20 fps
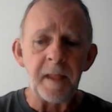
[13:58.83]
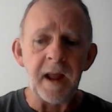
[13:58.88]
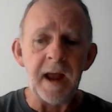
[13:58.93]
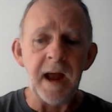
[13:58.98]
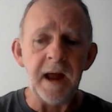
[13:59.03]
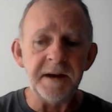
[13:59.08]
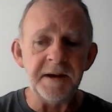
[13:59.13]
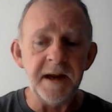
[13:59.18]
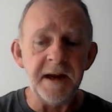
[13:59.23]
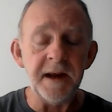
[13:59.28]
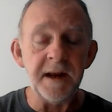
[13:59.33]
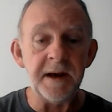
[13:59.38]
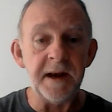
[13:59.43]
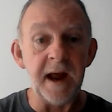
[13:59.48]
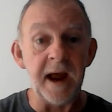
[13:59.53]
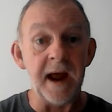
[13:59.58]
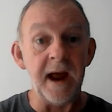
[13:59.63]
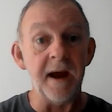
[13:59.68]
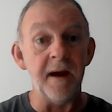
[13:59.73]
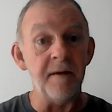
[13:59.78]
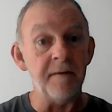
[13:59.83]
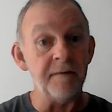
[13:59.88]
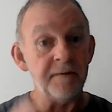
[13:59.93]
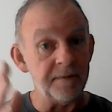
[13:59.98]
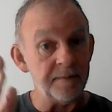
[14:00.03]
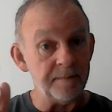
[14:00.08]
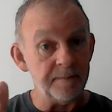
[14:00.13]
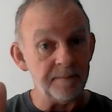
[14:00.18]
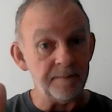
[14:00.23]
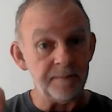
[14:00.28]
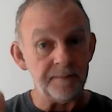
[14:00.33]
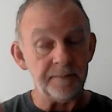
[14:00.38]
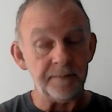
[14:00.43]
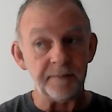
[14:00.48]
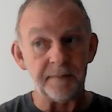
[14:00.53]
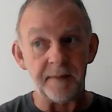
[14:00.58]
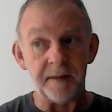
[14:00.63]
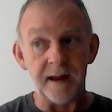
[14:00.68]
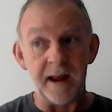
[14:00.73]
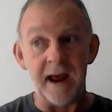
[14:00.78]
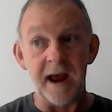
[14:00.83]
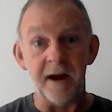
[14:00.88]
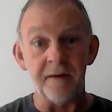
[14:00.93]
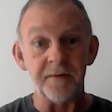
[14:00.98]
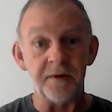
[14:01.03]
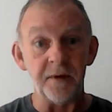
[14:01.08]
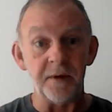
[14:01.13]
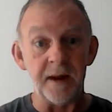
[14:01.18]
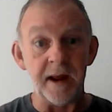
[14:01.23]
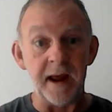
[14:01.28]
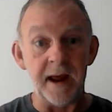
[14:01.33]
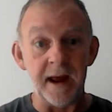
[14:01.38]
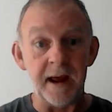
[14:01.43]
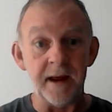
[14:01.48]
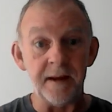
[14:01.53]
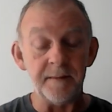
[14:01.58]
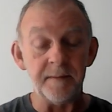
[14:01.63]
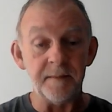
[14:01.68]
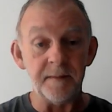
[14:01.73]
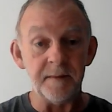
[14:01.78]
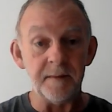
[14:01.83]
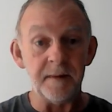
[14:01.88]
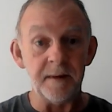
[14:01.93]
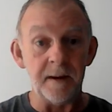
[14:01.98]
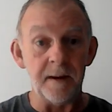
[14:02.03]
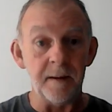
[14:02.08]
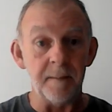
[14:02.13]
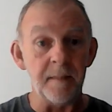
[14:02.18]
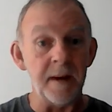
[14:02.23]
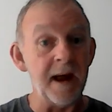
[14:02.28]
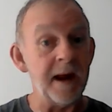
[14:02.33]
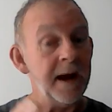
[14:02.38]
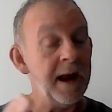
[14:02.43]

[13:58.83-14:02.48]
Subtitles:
I did have, after that, my